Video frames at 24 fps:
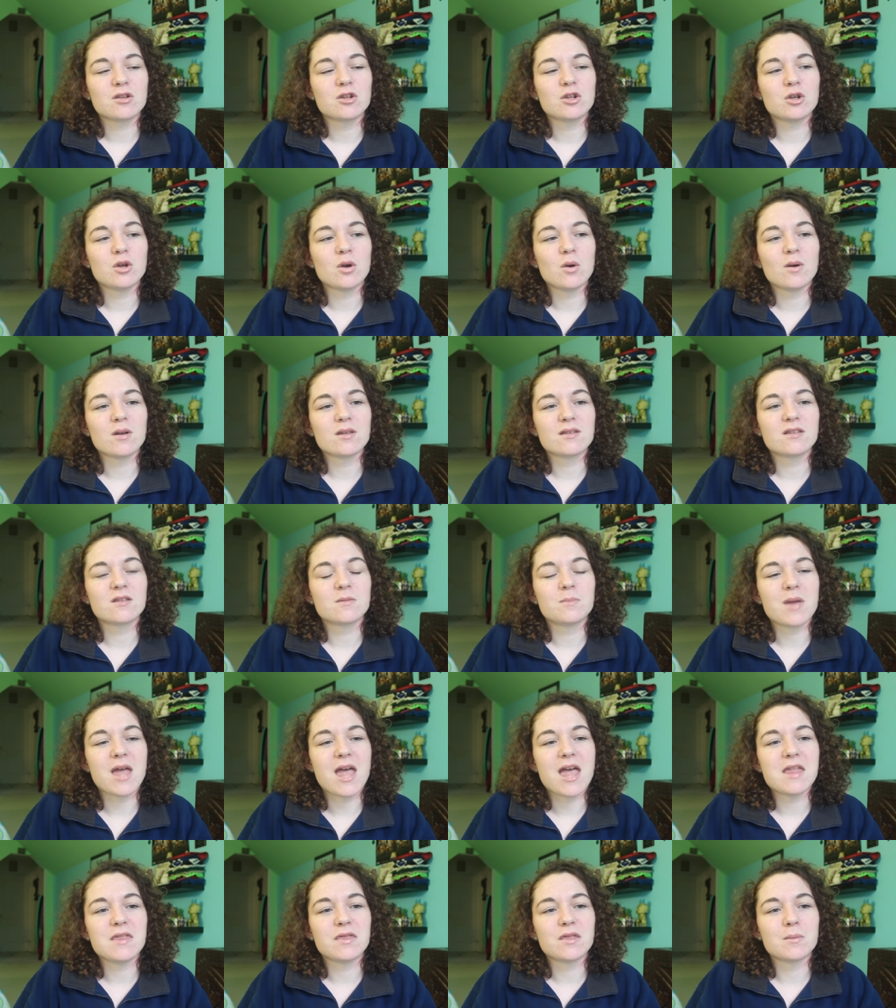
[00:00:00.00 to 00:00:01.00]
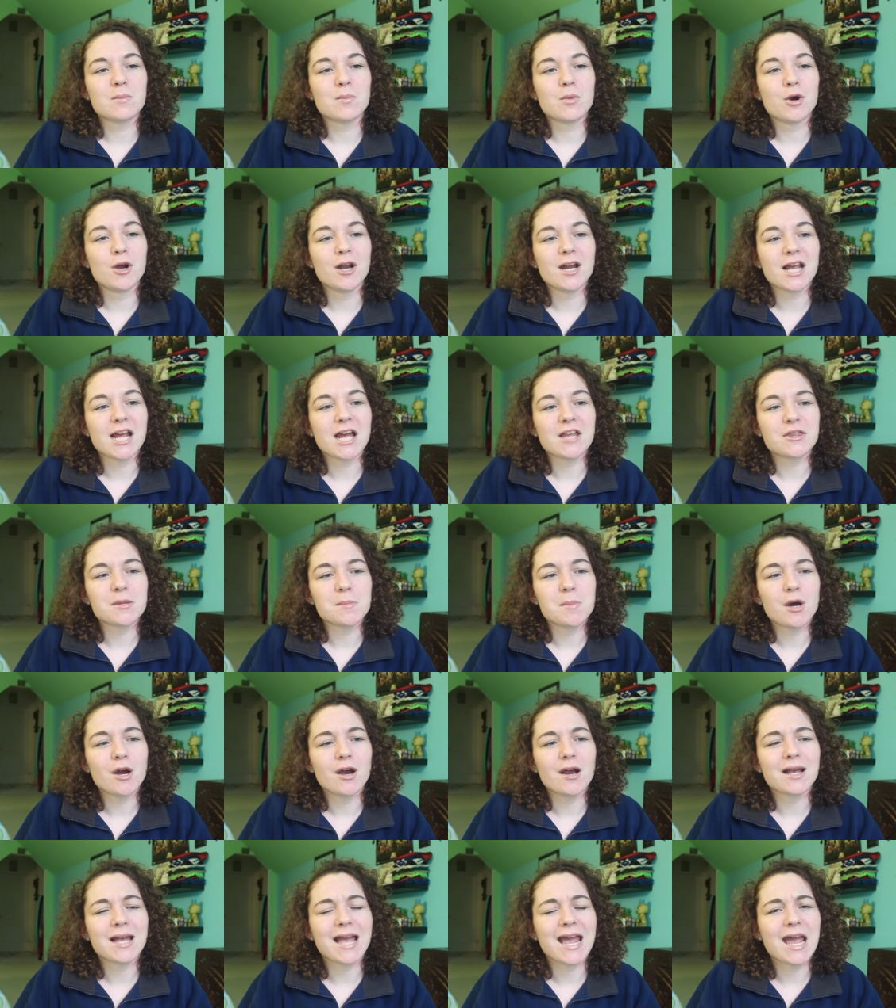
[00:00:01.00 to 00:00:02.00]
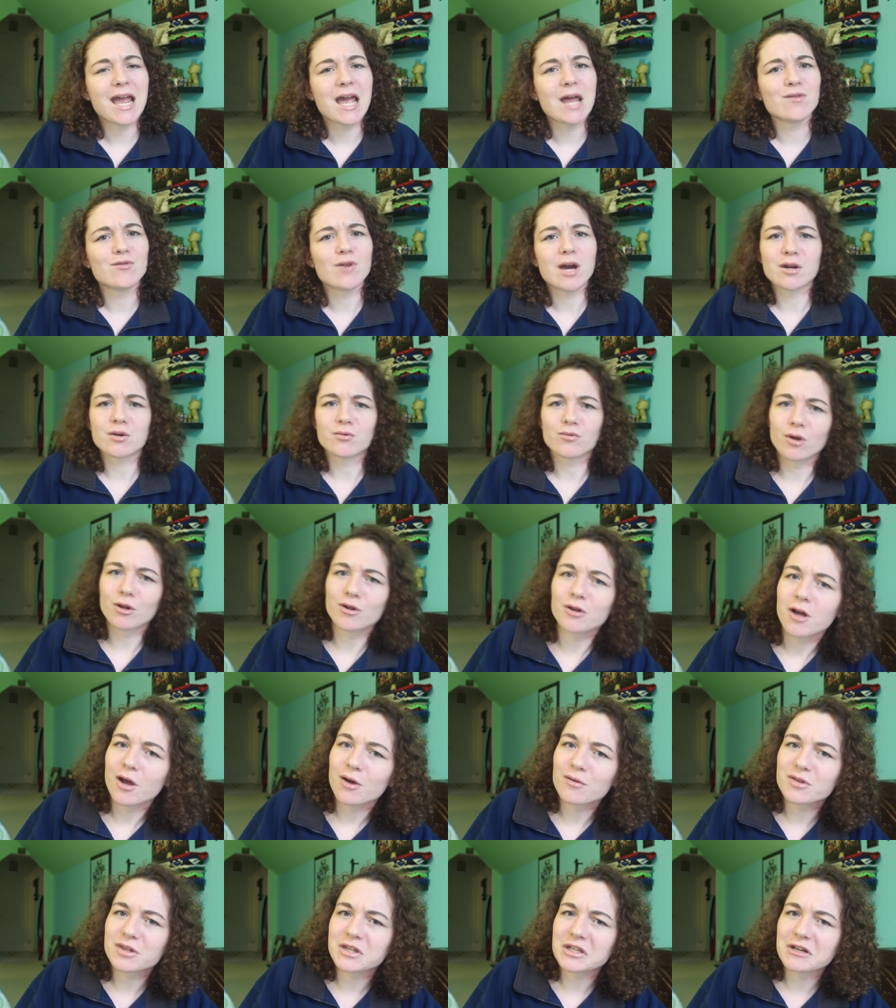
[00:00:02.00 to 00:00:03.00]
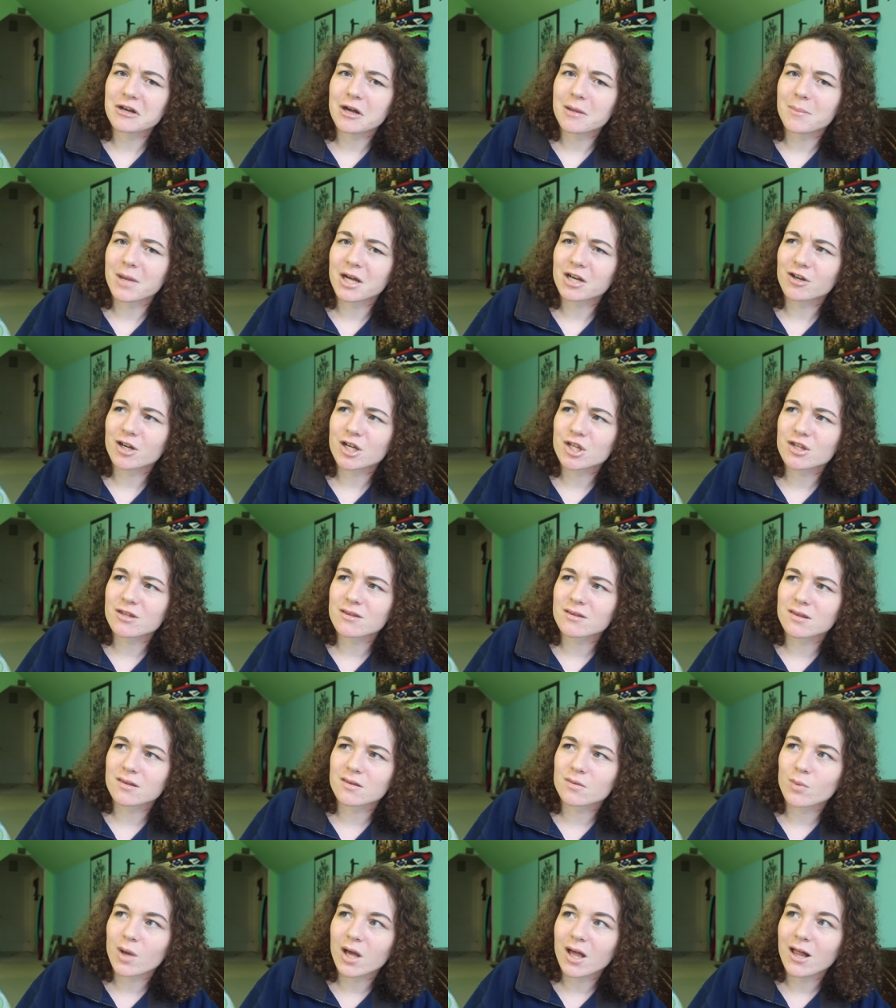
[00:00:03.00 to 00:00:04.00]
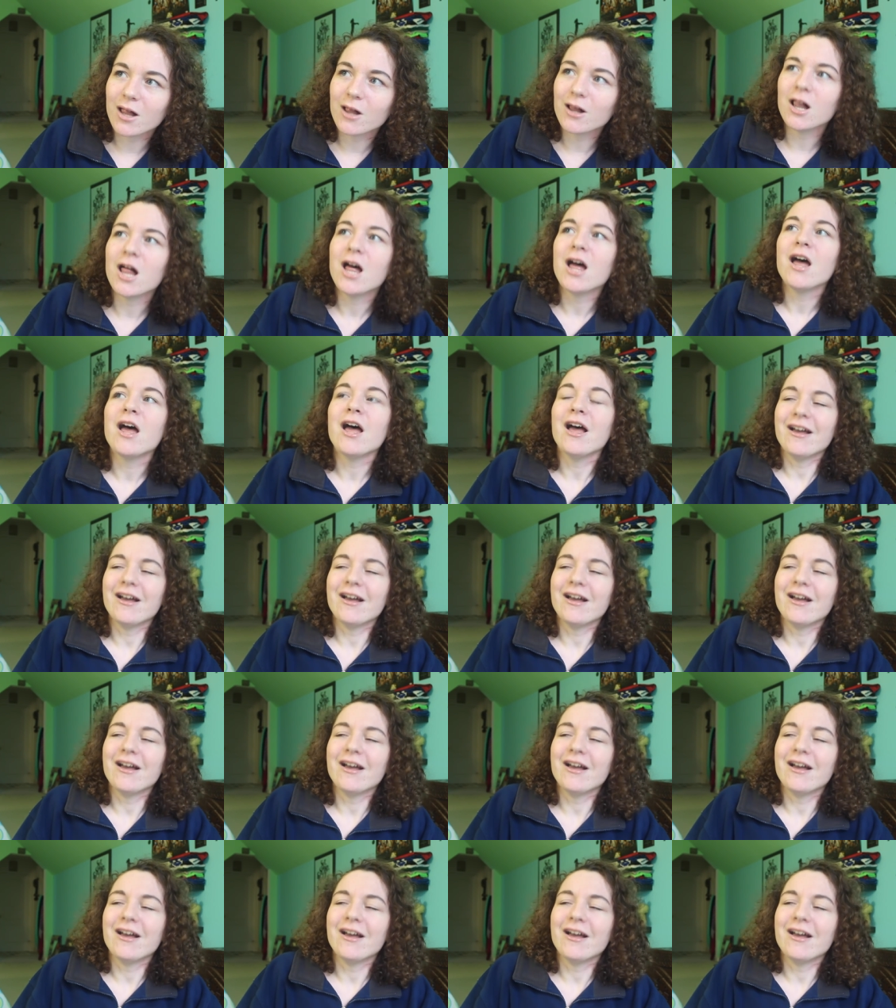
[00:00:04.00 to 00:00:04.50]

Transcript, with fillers: to spend the morning at the park and ride a roller coaster on my crutches as well.